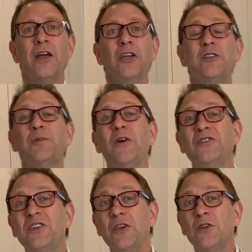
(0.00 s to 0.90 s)
You're
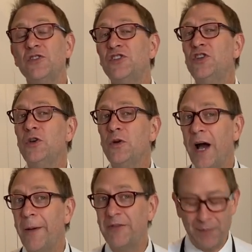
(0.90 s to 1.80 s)
supposed to use two
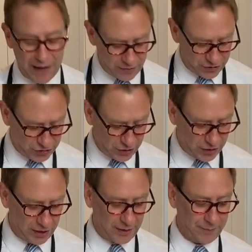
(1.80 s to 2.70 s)
cups of powdered
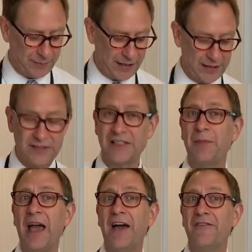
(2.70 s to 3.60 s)
sugar, but since I'm
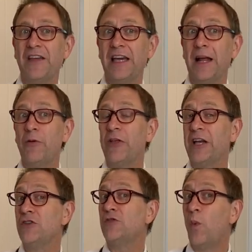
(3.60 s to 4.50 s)
halving it, I'm only
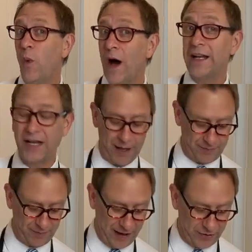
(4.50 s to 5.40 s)
gonna use one cup
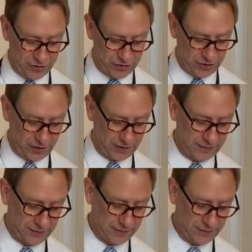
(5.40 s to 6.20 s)
of powdered sugar.